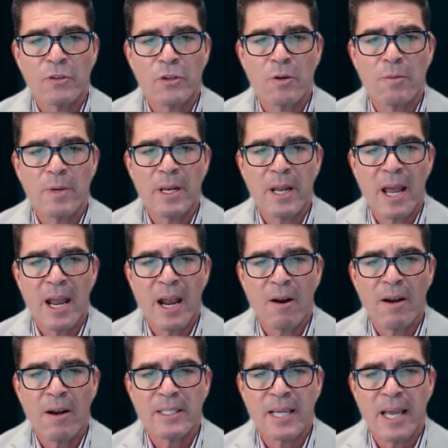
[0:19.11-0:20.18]
German
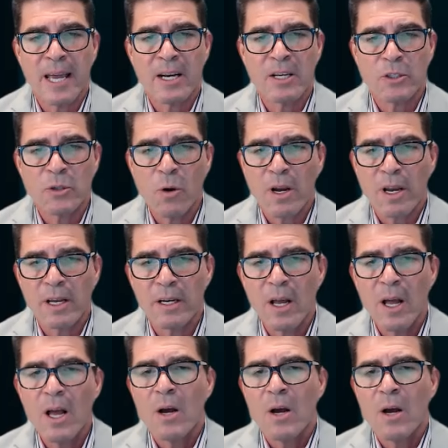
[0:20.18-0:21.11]
heiress Anna Sorokin,